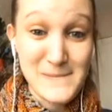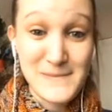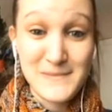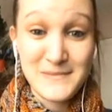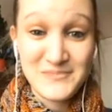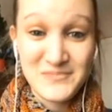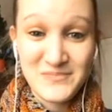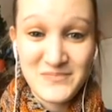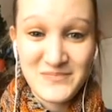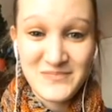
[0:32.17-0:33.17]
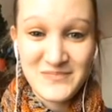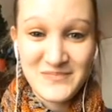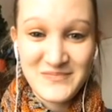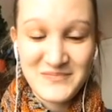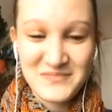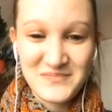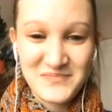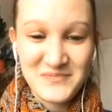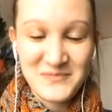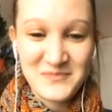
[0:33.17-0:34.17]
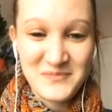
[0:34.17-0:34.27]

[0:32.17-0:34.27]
The person shown says nothing.